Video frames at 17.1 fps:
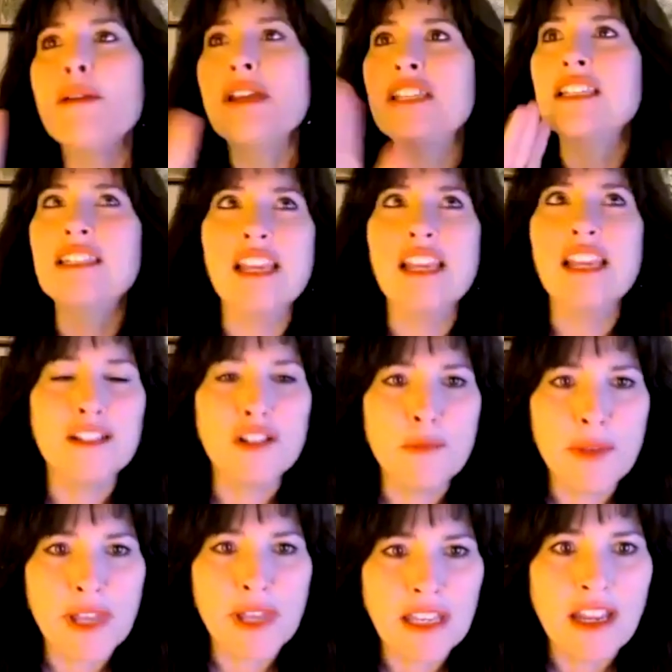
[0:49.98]
just say a little
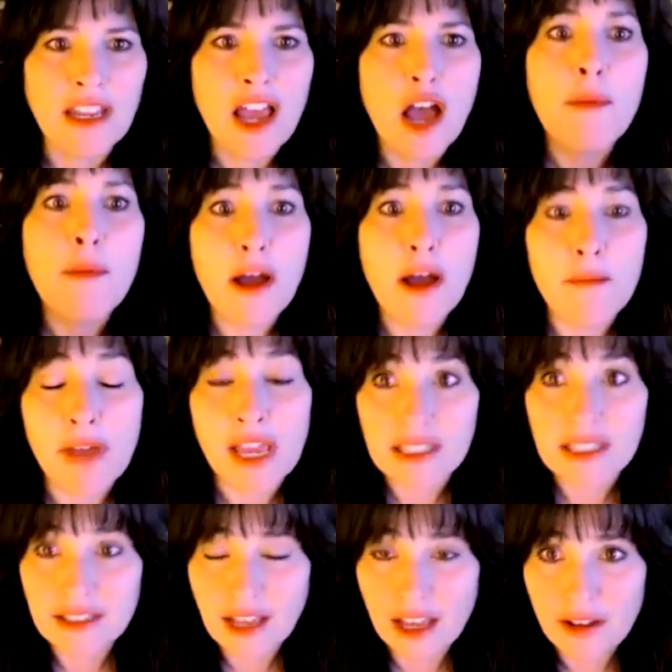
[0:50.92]
bit about
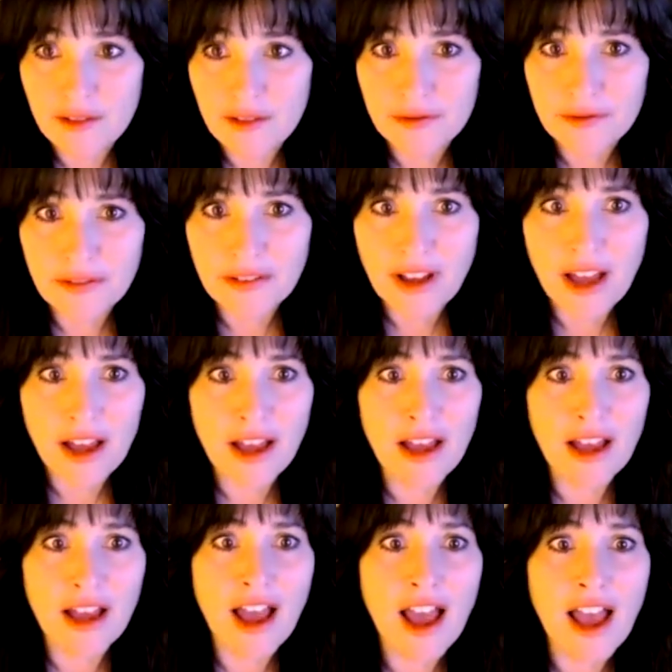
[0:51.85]
myself.
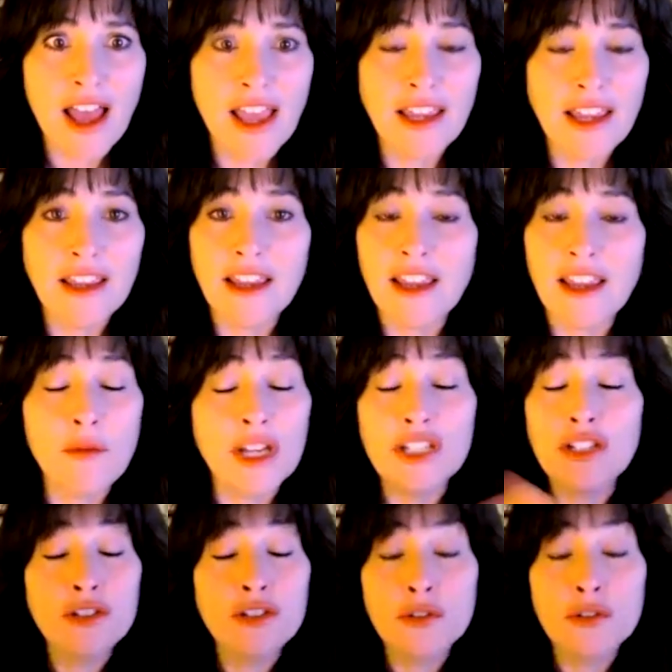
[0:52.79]
I went
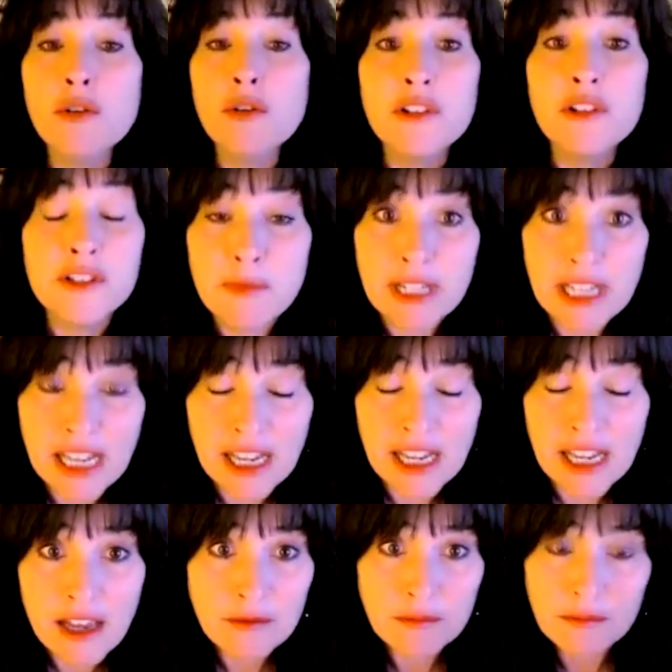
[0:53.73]
to school with
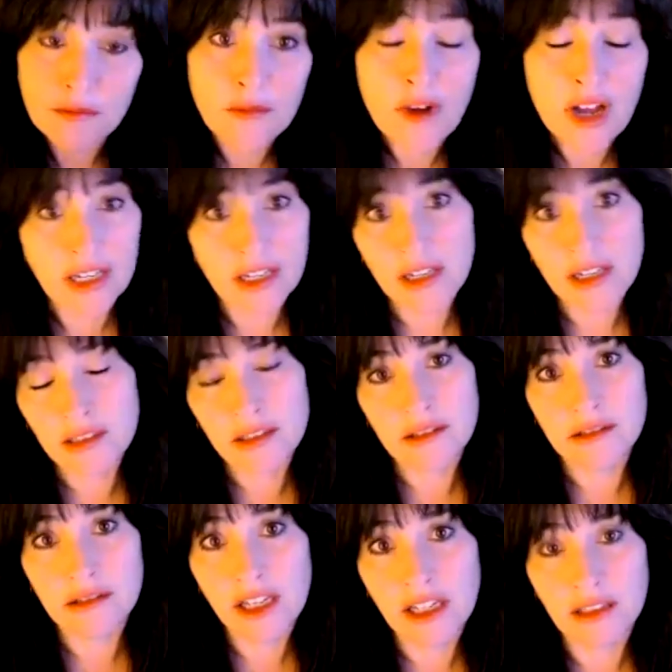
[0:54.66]
Mireya,
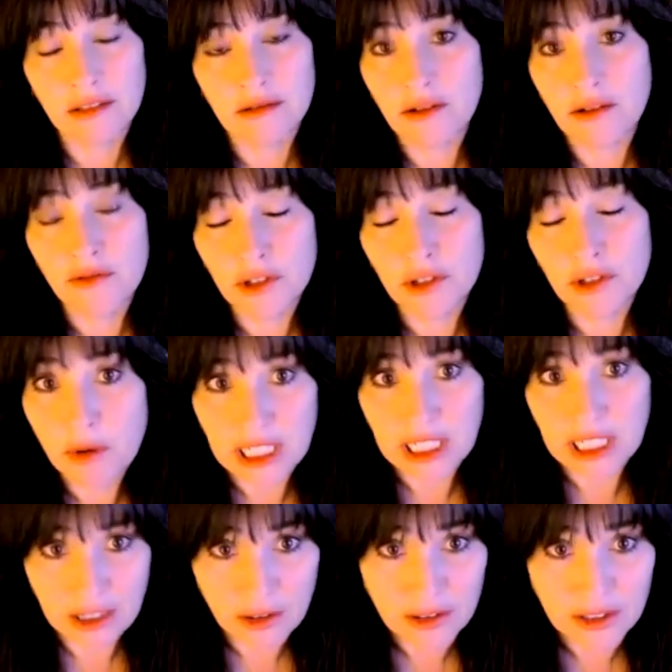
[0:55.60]
over 20
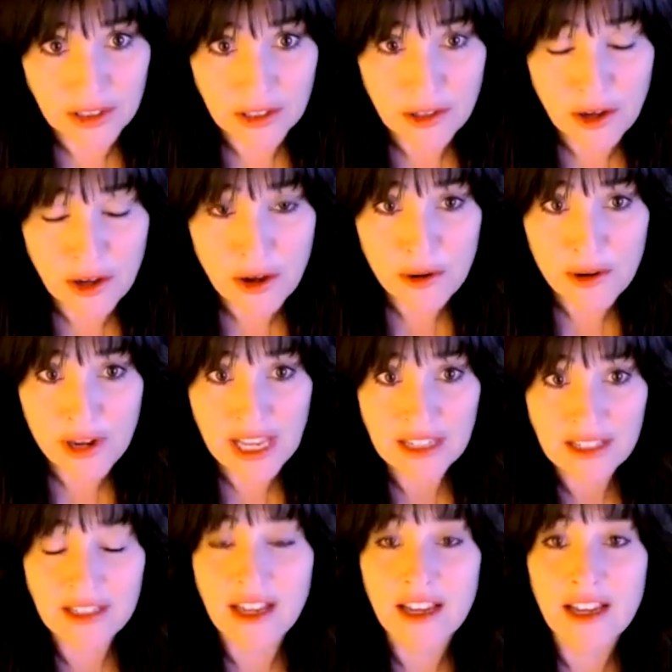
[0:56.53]
years ago
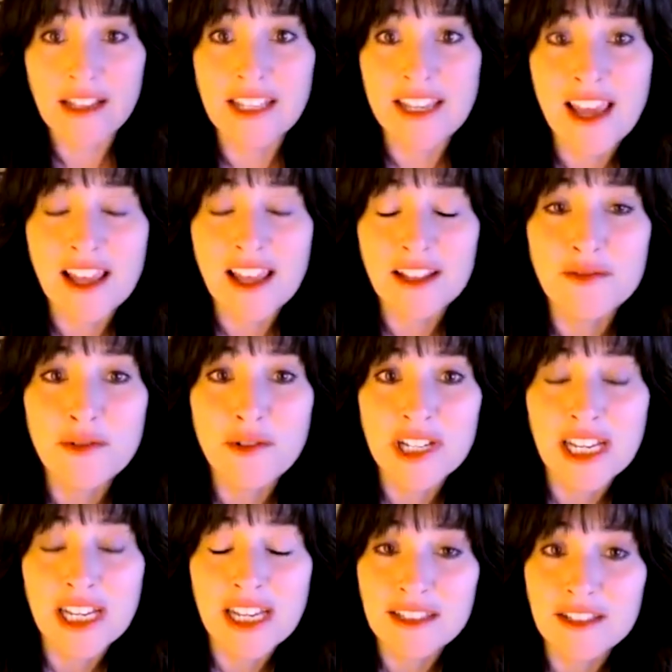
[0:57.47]
at the
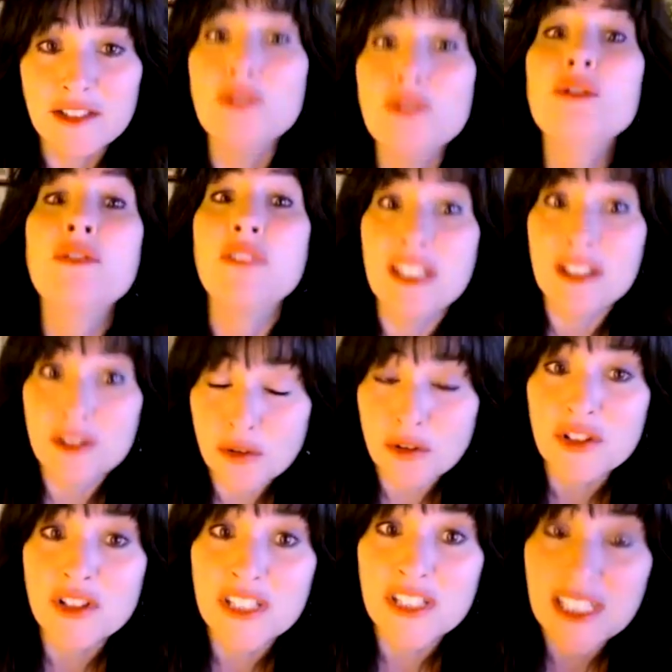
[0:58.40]
California Institute of
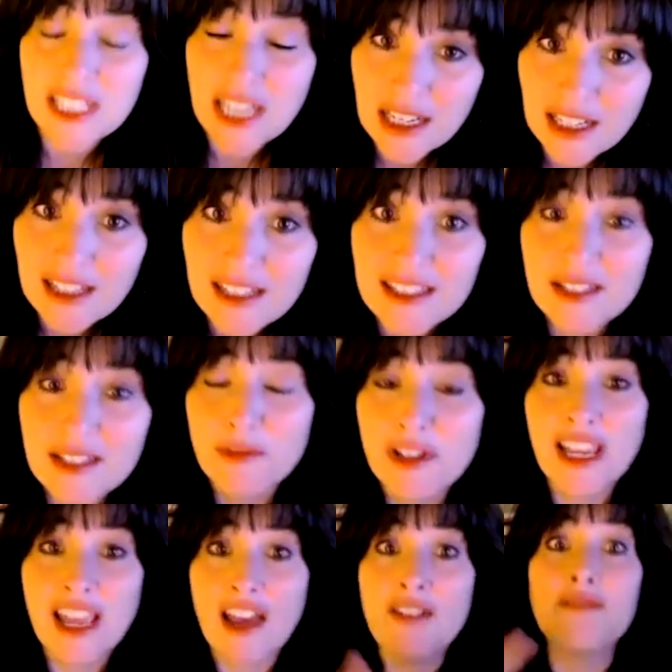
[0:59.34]
Integral Studies, and
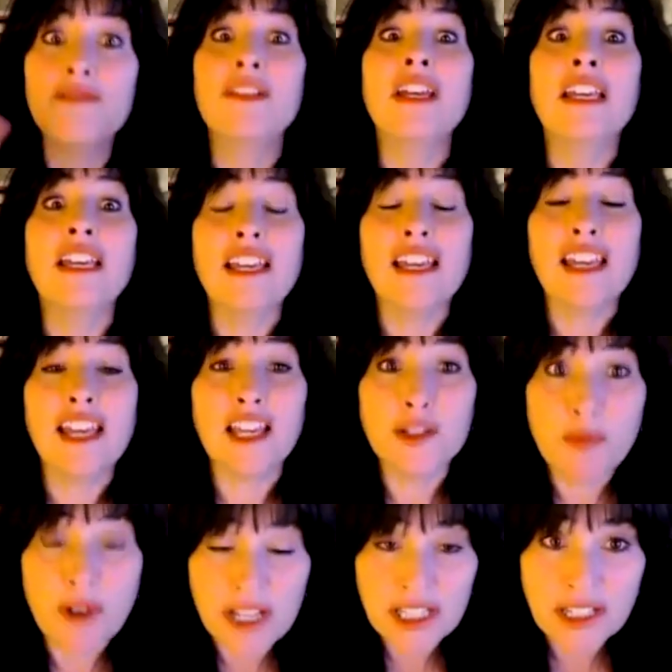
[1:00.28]
we have
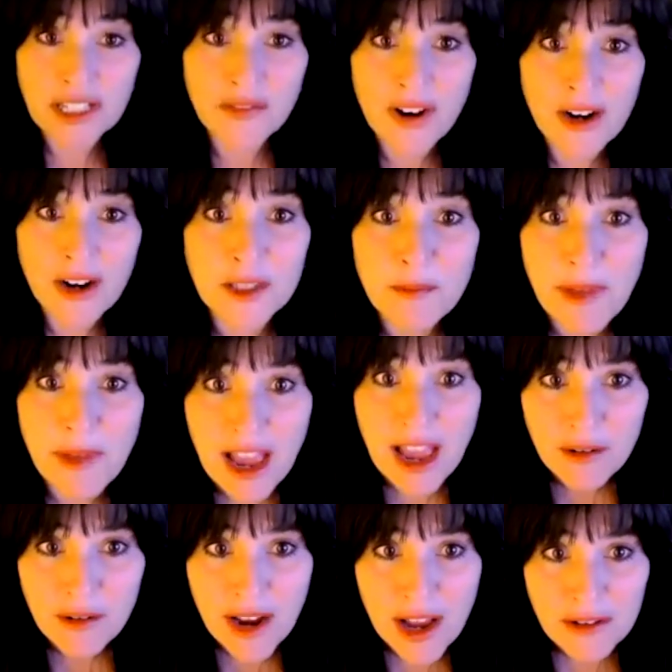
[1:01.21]
expressive arts
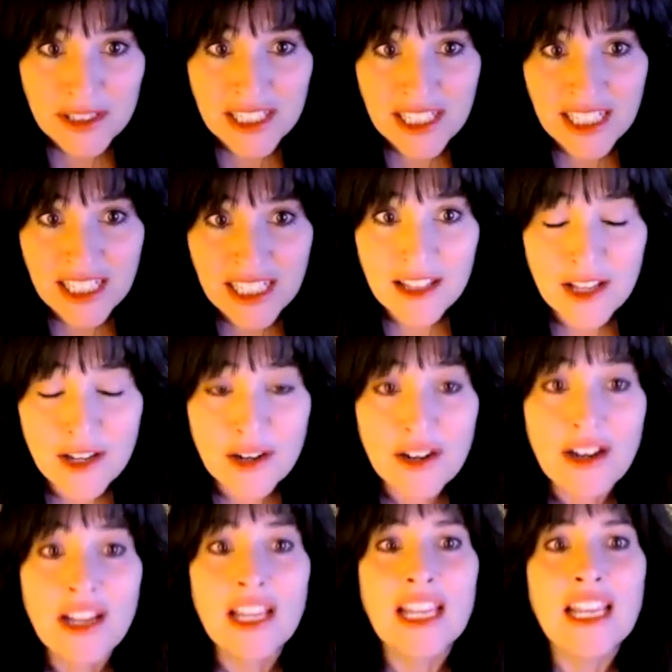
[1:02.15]
backgrounds together.
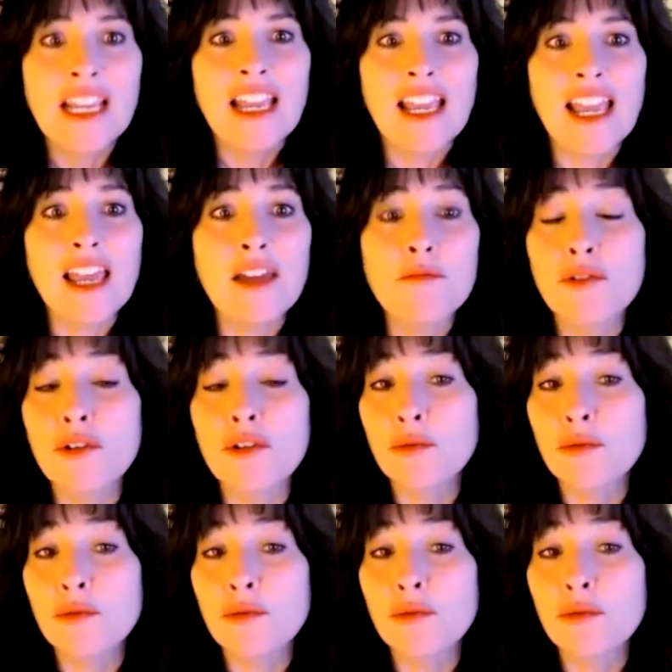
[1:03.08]
And more